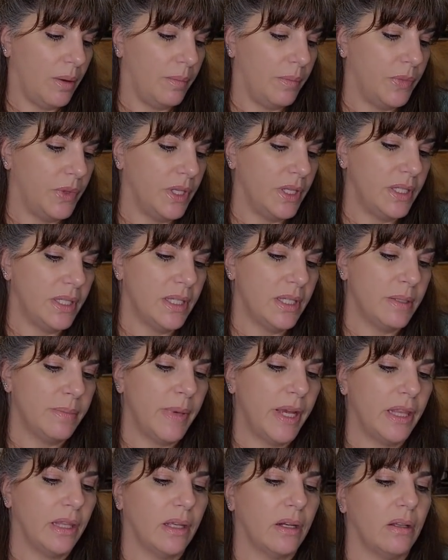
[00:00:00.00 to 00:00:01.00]
This is
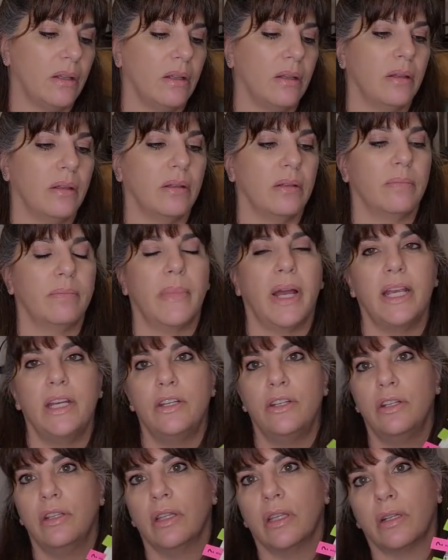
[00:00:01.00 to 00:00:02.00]
my little
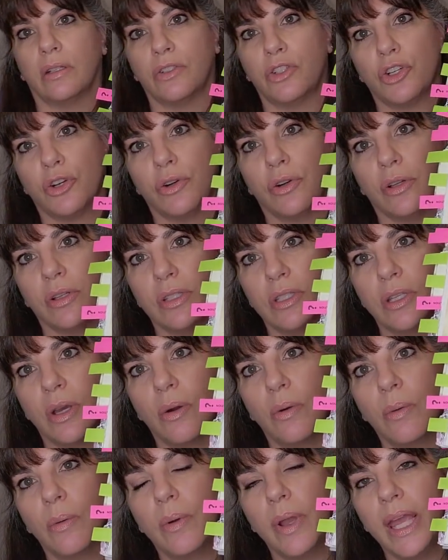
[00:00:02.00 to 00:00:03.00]
journal.
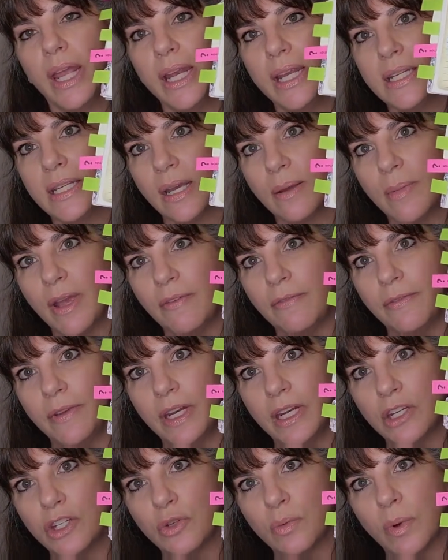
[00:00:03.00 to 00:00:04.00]
So anytime I
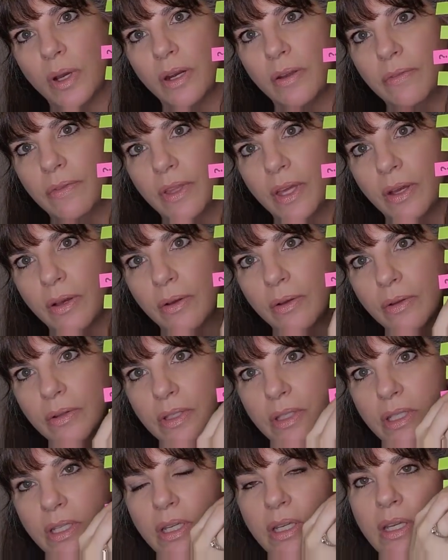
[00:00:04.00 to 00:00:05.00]
finish one of
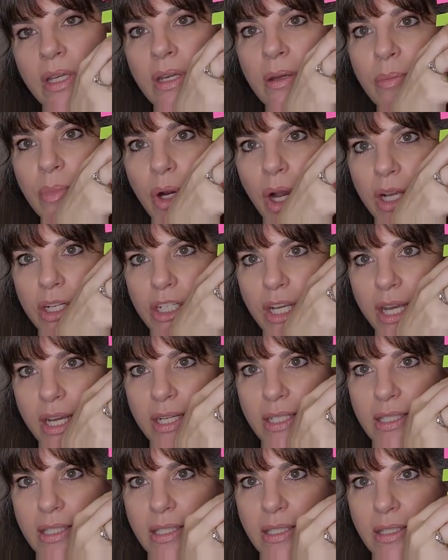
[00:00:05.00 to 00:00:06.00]
those
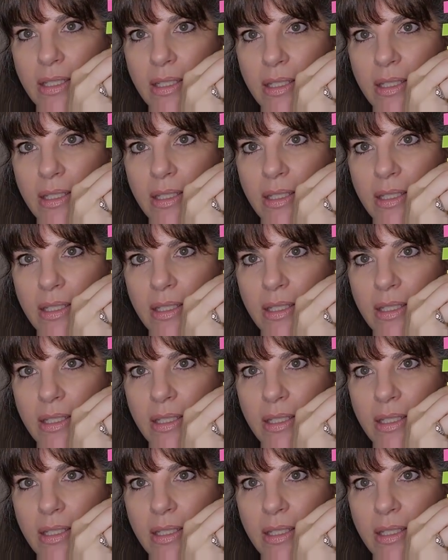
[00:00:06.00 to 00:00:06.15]
projects,